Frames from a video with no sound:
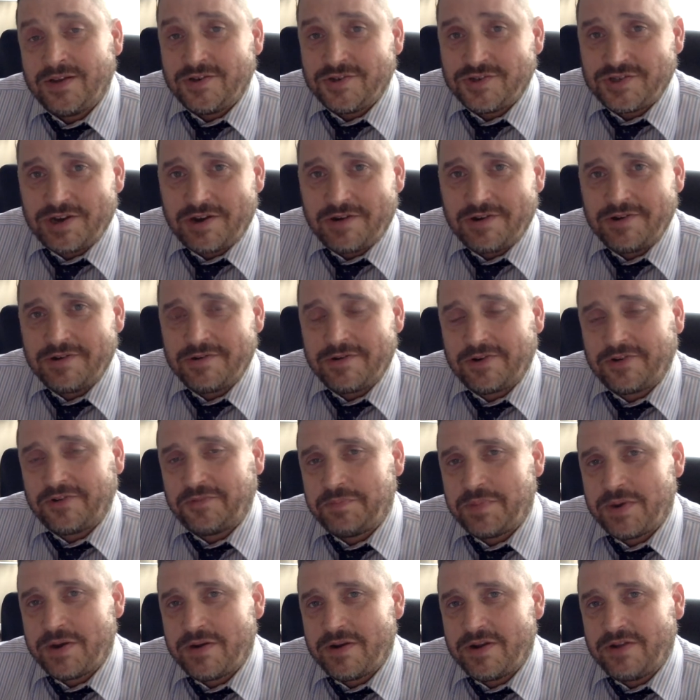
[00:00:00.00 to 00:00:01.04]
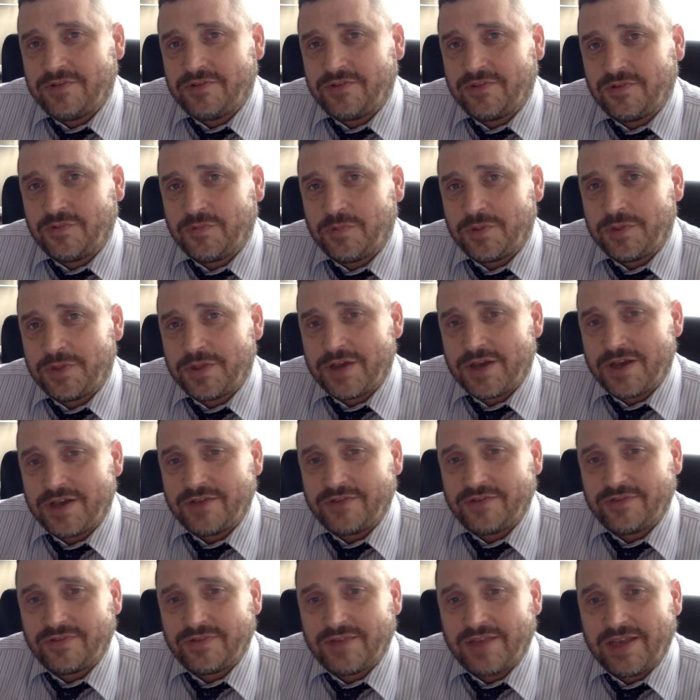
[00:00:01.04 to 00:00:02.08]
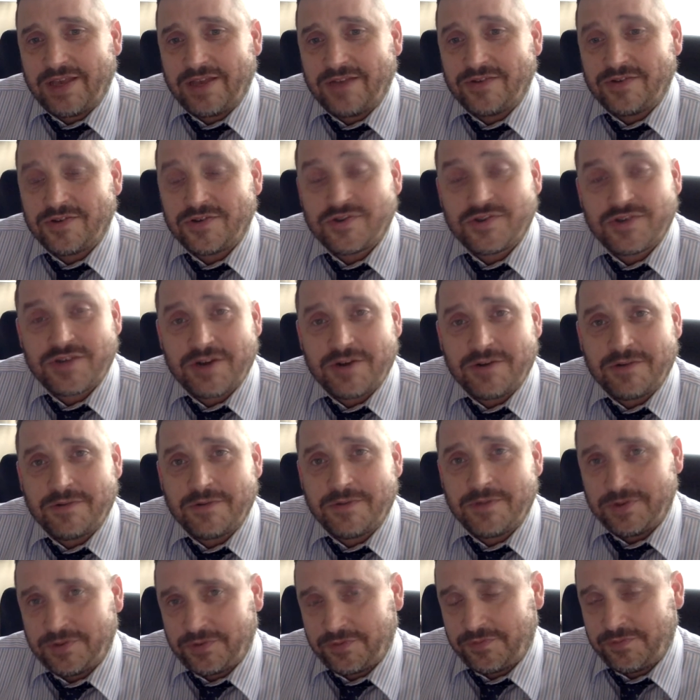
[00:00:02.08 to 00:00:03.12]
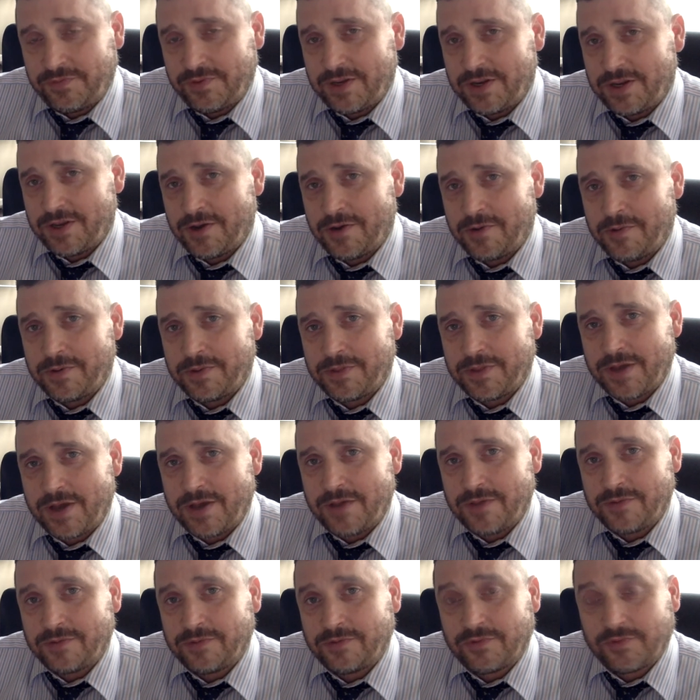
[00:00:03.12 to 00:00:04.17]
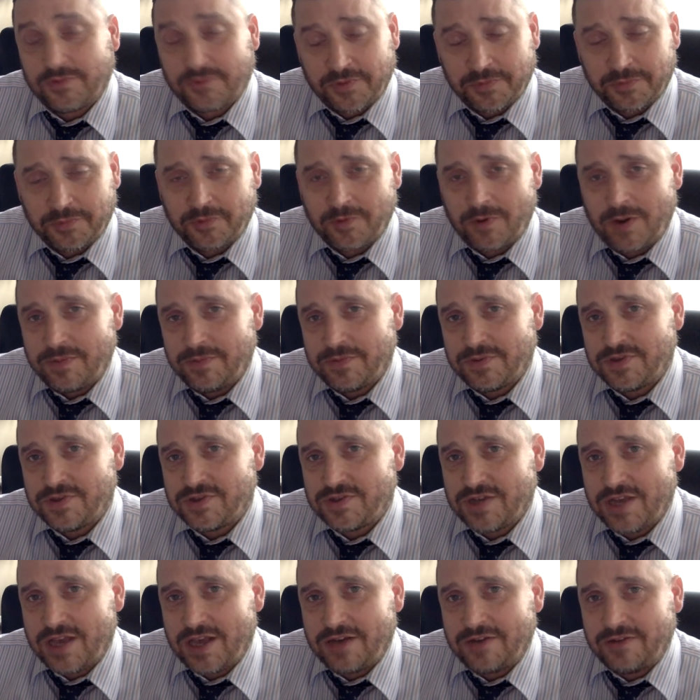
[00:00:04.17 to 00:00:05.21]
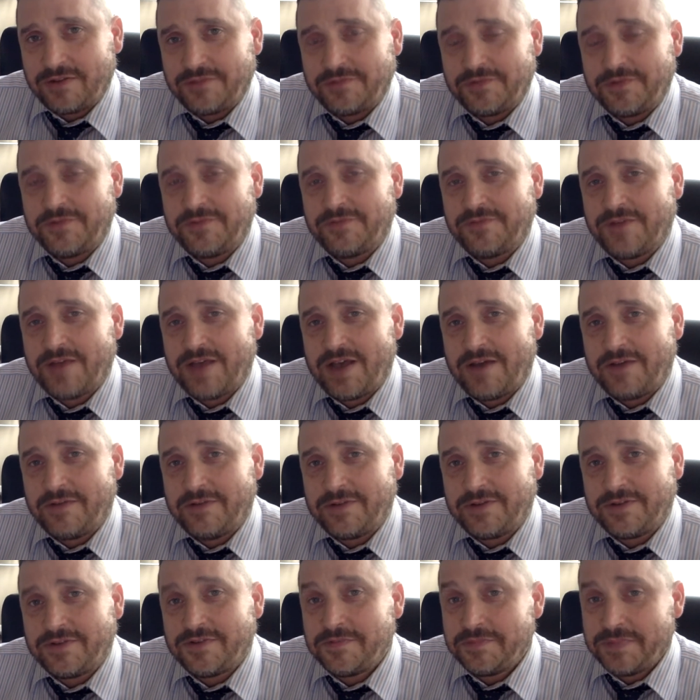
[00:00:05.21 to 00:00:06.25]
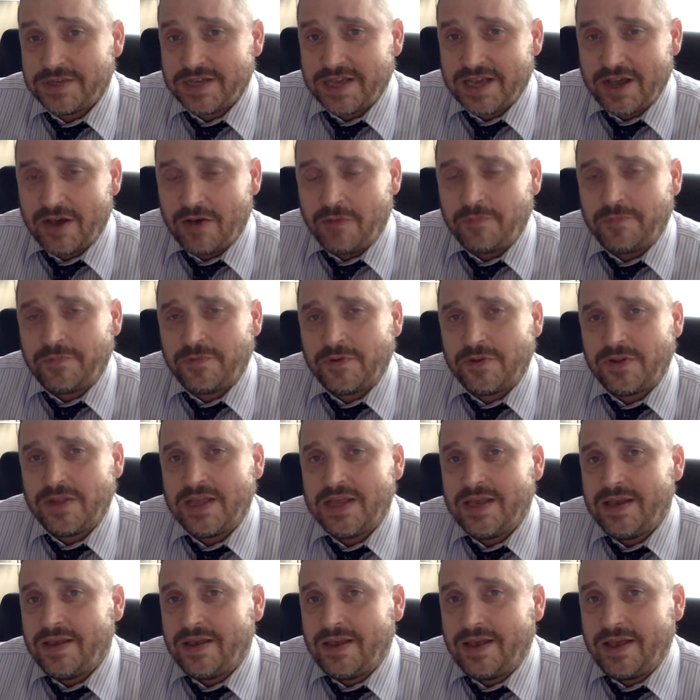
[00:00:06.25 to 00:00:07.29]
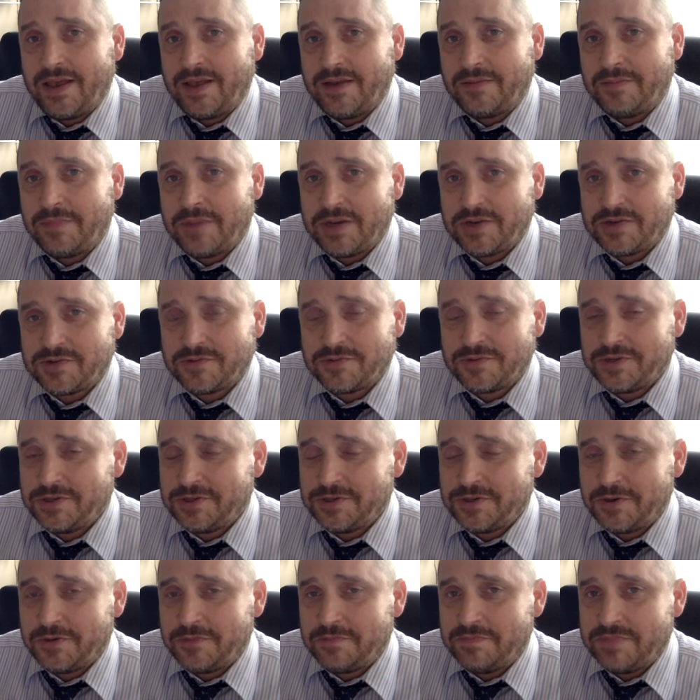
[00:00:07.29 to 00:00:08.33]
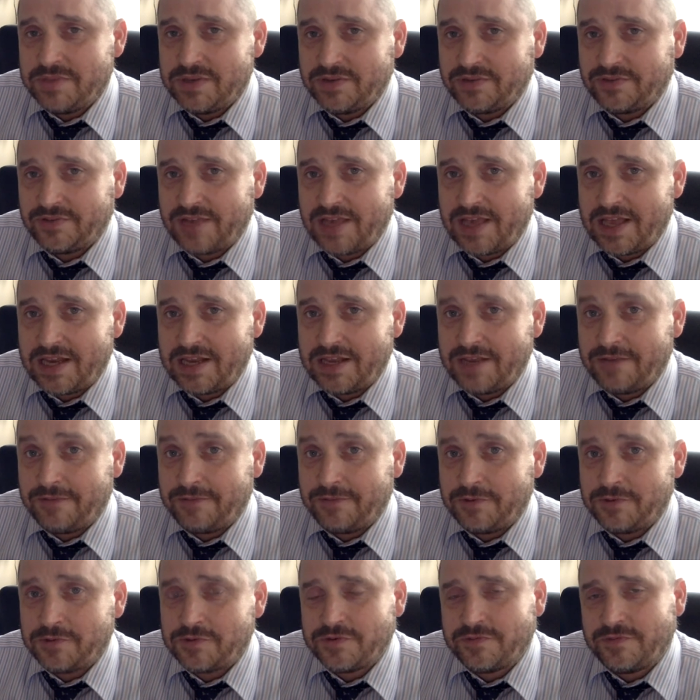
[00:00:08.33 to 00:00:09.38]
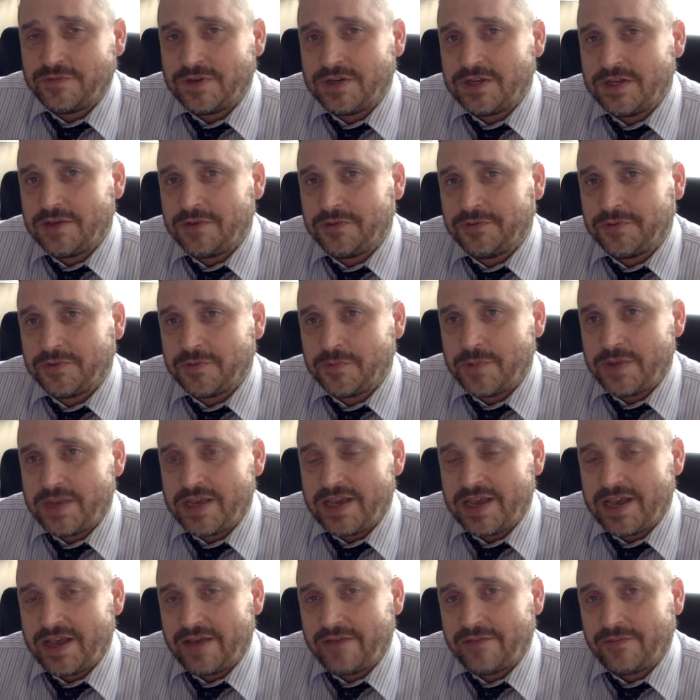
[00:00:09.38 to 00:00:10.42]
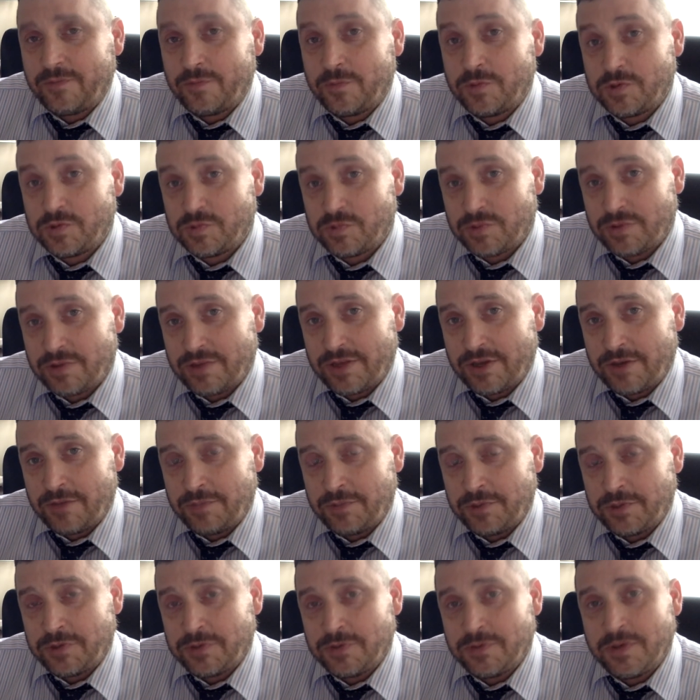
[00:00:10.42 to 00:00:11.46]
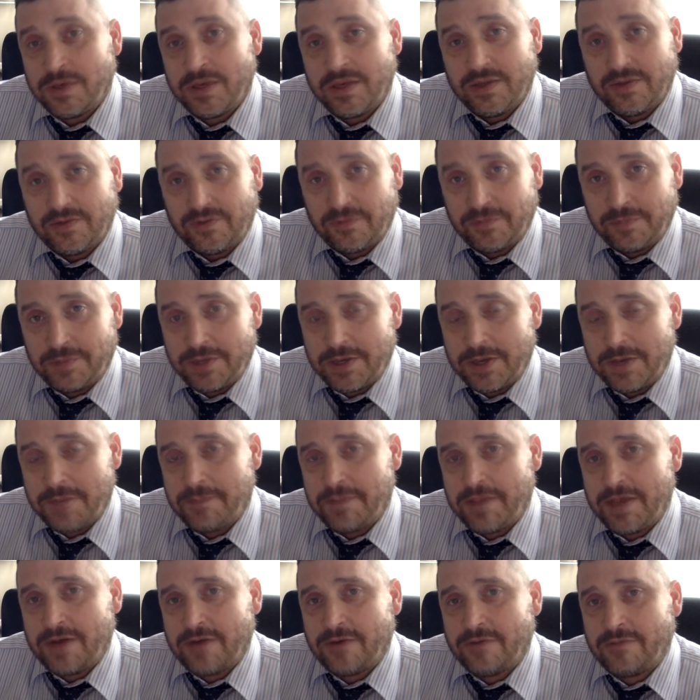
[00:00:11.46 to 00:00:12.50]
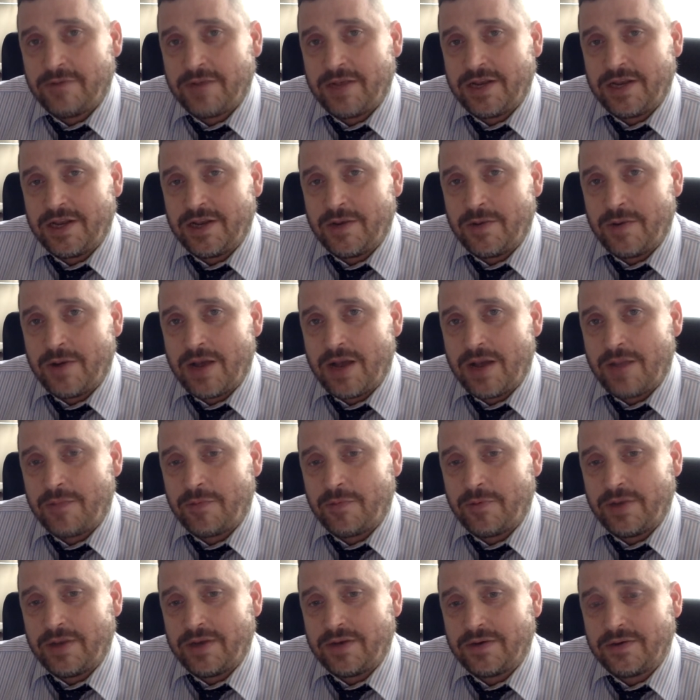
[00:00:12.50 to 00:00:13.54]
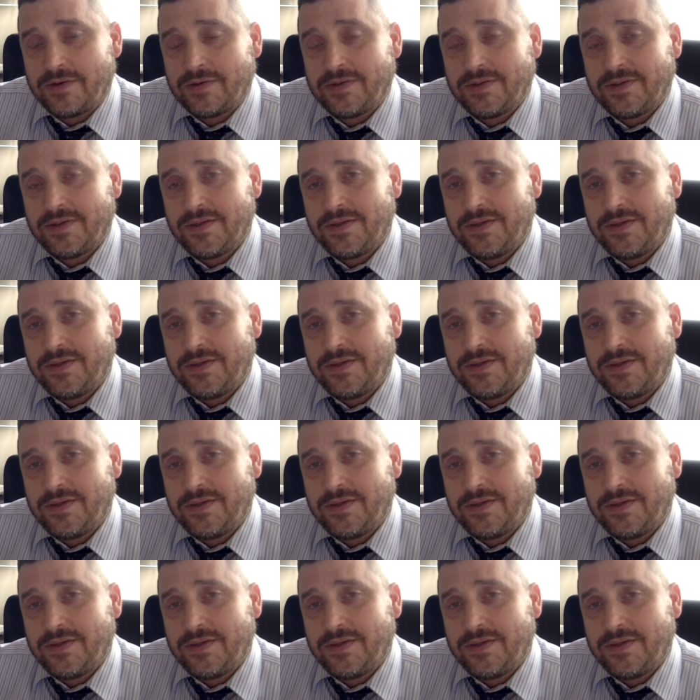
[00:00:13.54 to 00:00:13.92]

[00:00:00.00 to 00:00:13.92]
Share your experiences with us and share this video with others. Subscribe to the channel if you found it to be helpful and make sure that you don't miss any future videos that we have, which will help you to be a better radio operator.